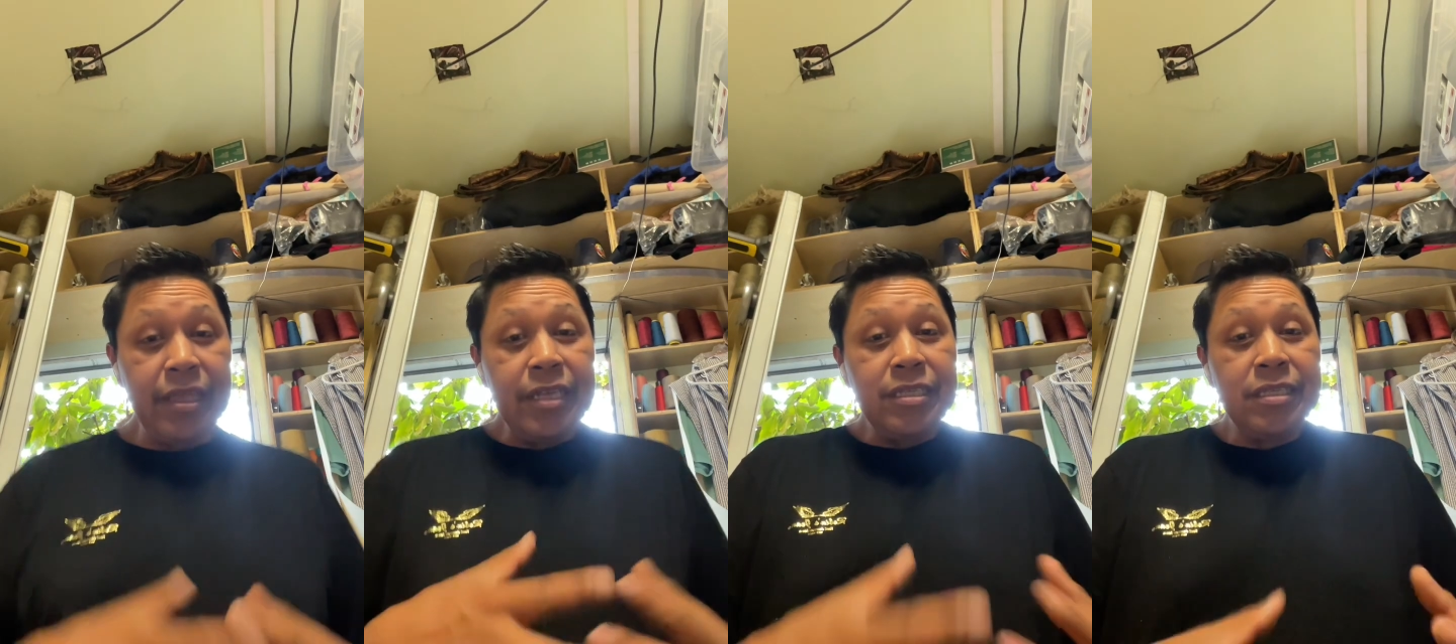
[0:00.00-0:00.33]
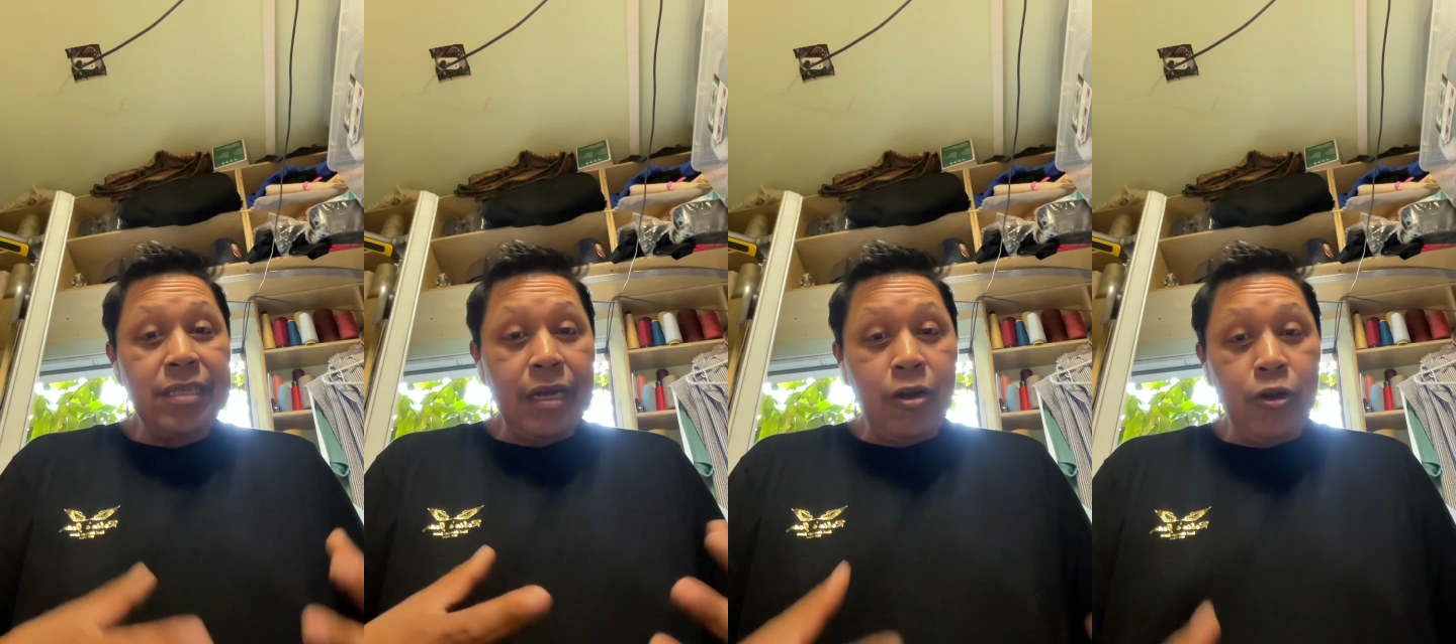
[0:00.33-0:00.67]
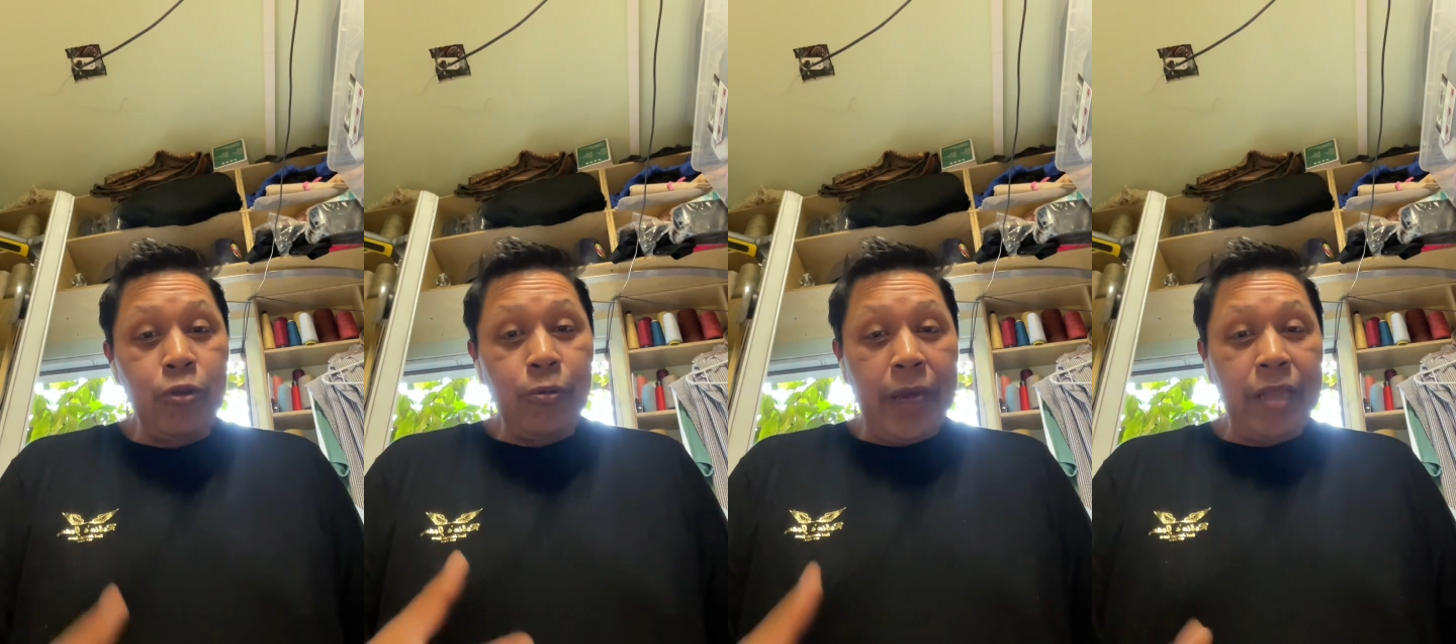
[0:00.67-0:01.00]
this is a
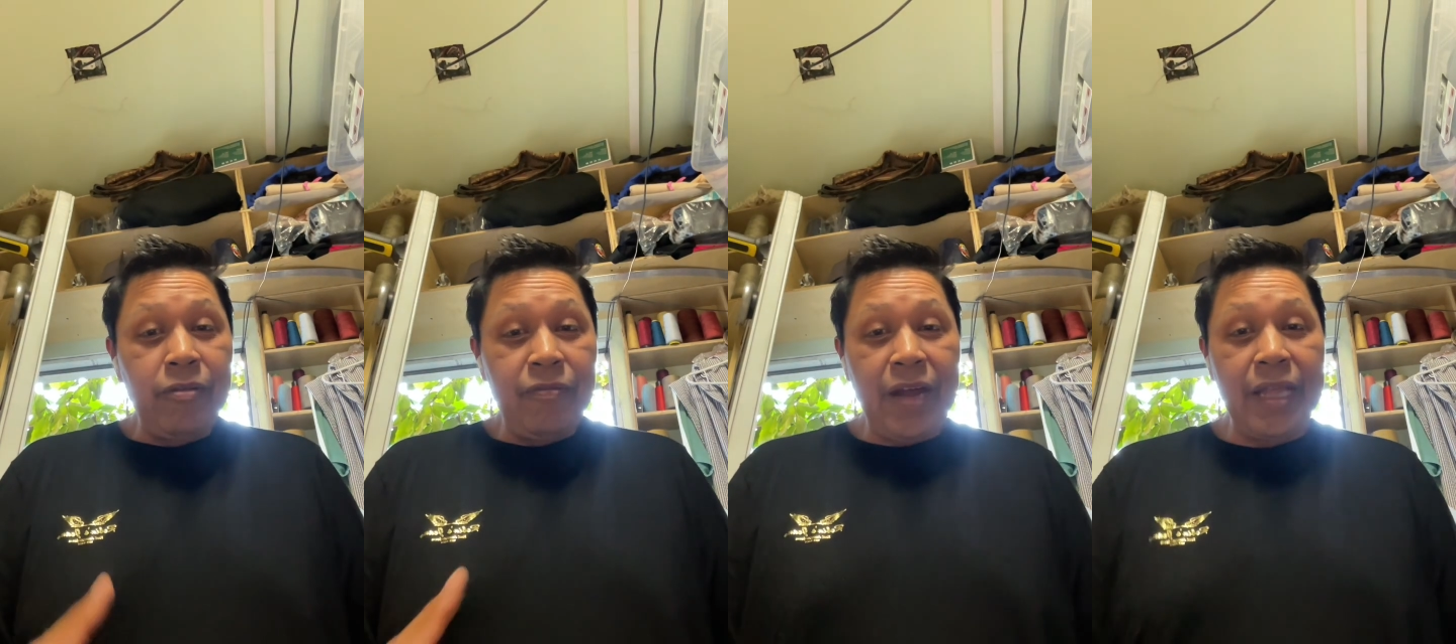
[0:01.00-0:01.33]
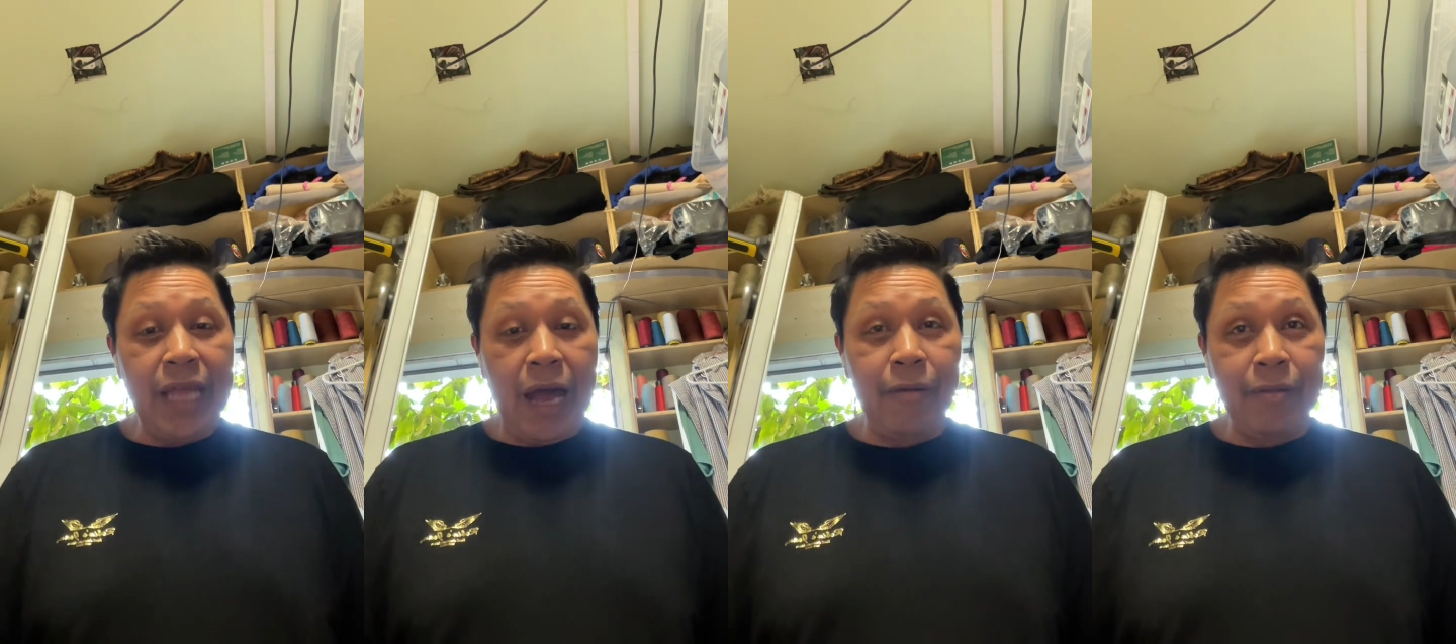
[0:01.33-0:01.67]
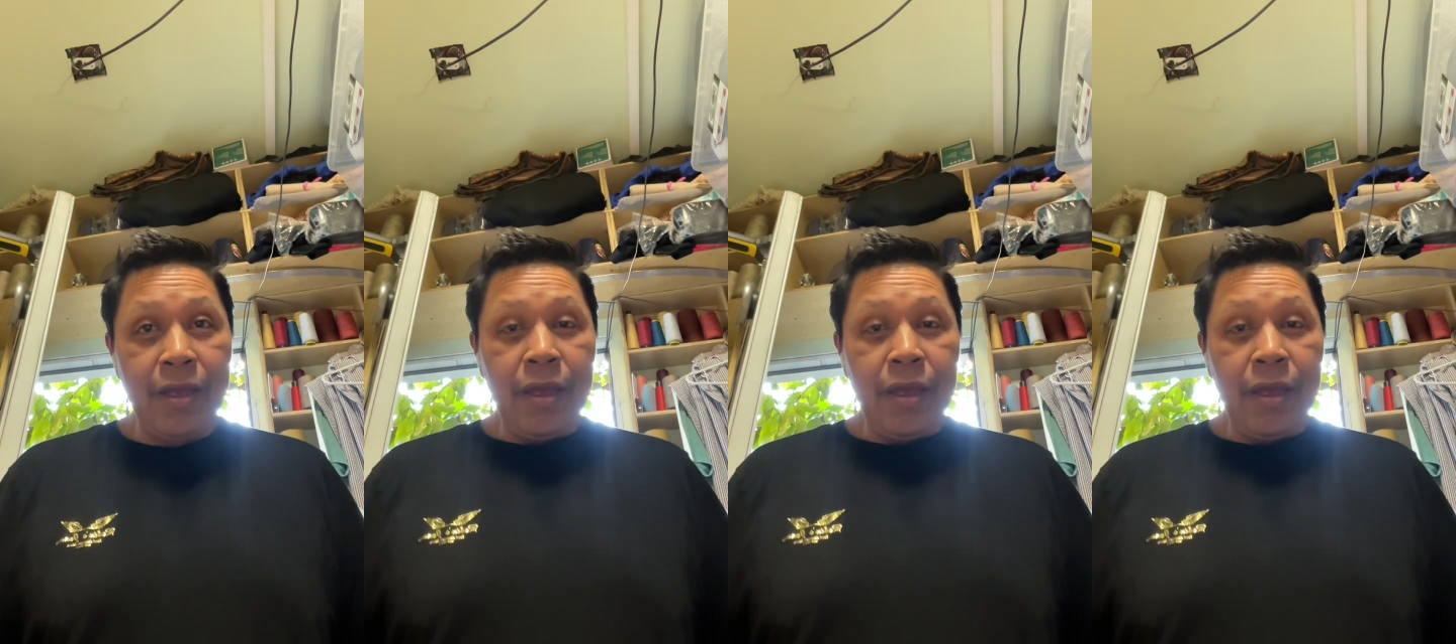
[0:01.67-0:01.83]
good way to find out.